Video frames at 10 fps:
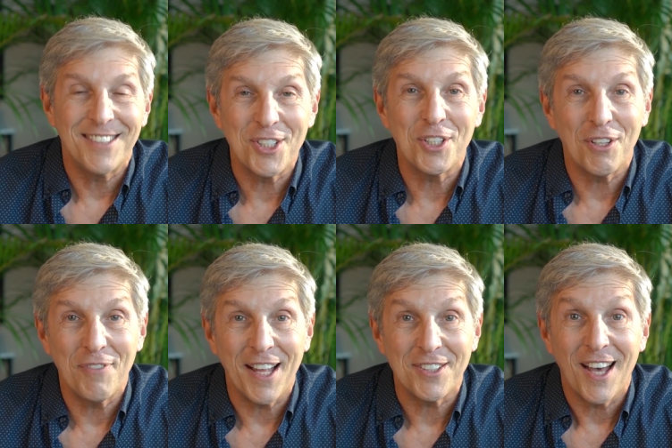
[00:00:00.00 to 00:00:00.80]

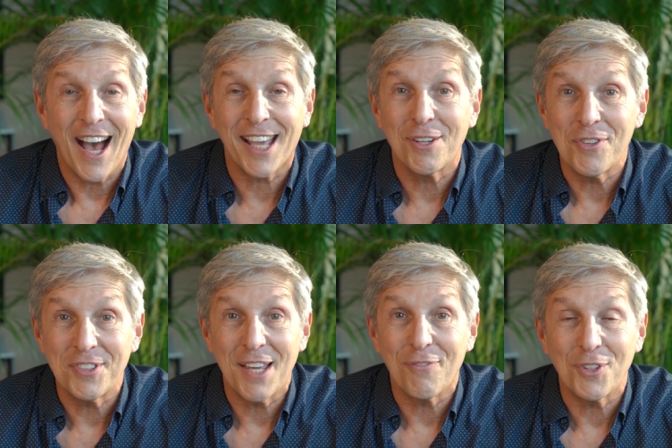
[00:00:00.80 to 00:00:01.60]
digital events. I can
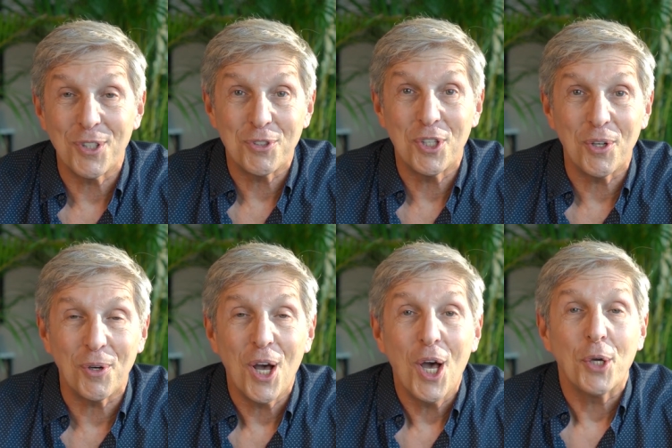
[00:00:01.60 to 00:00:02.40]
do the same for you
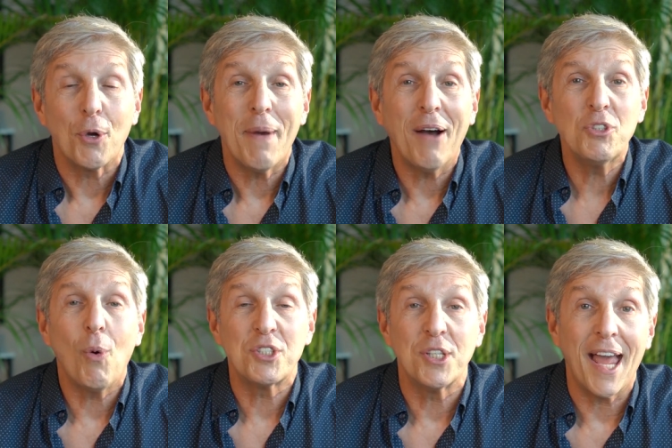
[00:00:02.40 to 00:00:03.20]
too. You're
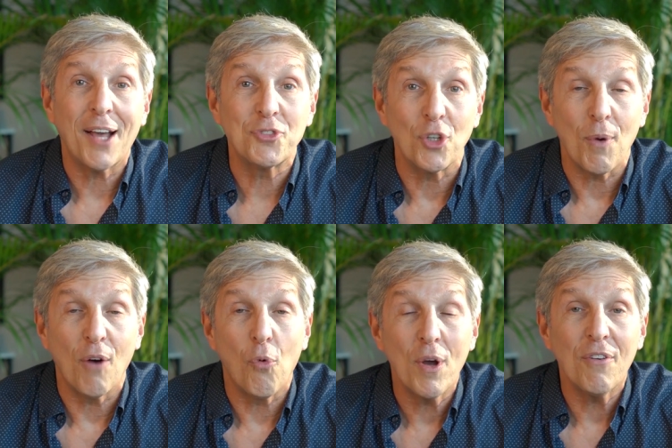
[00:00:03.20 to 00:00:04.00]
about to watch an
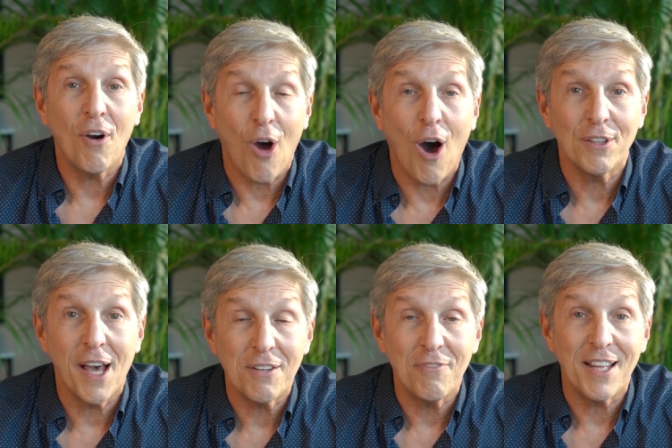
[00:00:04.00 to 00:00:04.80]
excerpt of one of our
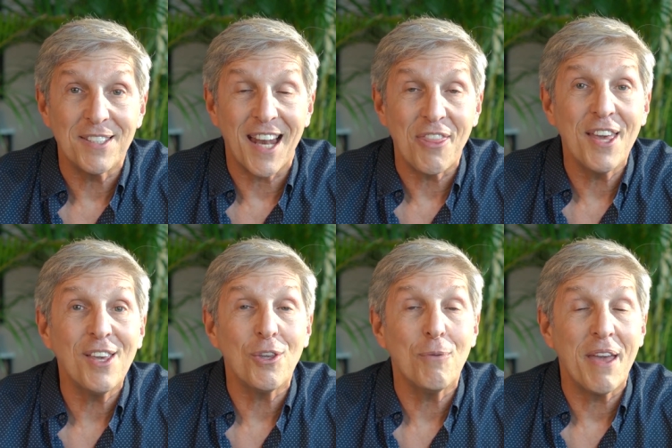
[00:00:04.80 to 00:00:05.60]
online events that I
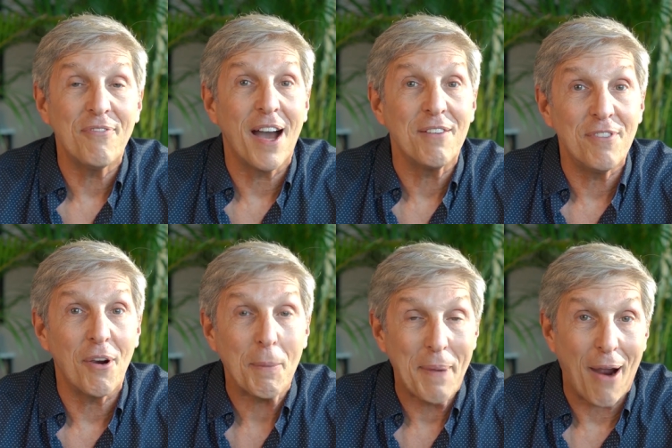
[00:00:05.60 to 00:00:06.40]
think you may
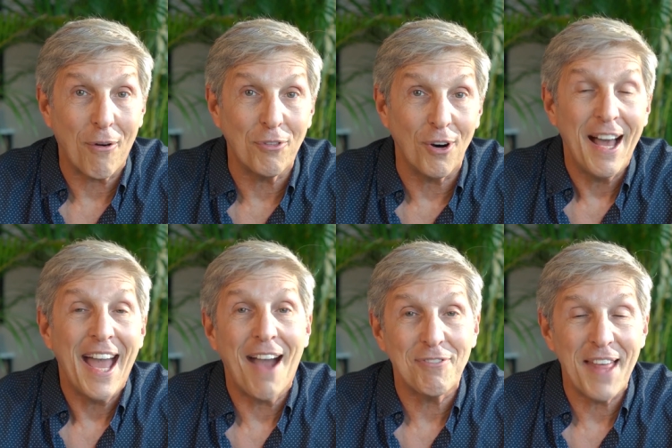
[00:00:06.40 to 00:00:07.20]
find very
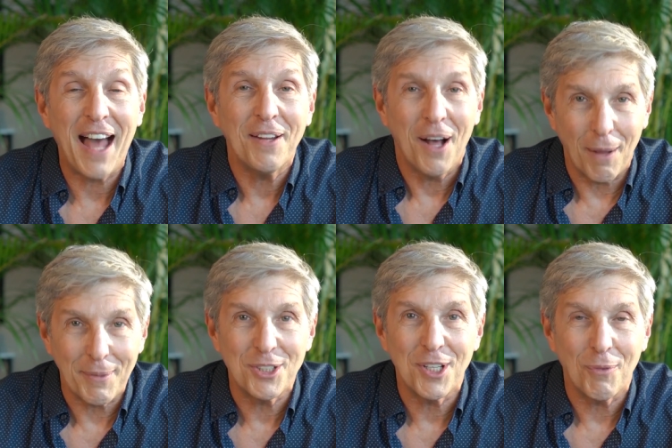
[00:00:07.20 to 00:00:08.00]
powerful. After that,
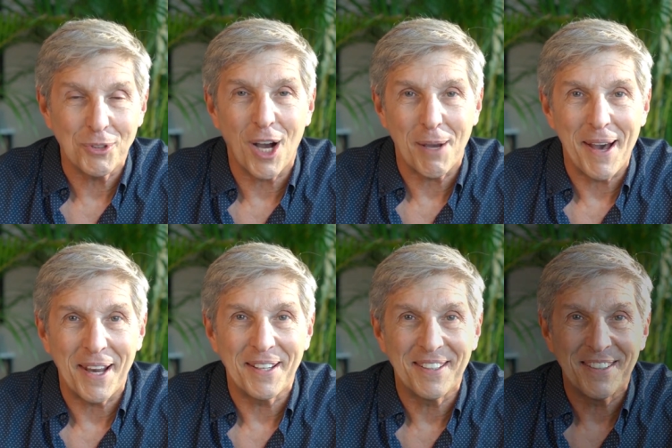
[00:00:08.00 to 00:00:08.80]
I'll meet you and we'll talk
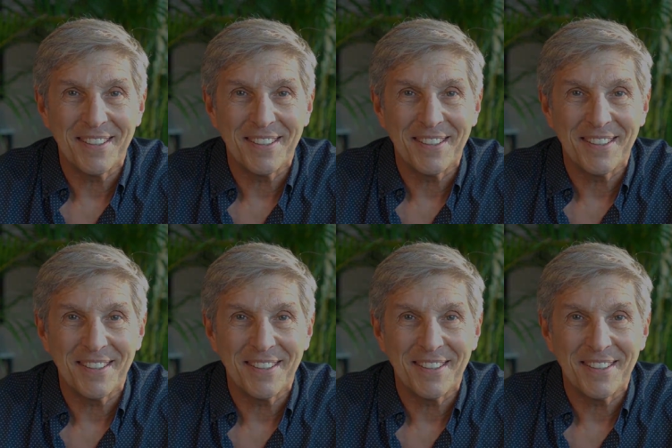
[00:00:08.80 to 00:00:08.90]
about it.